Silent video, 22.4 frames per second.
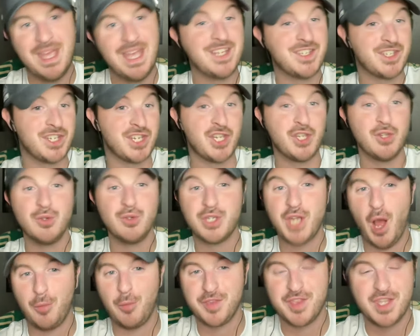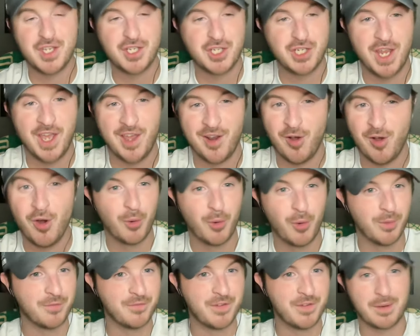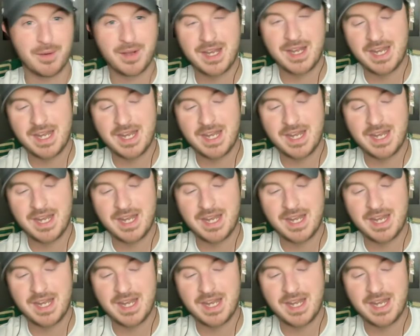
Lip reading: It's a huge help to the channel. We're very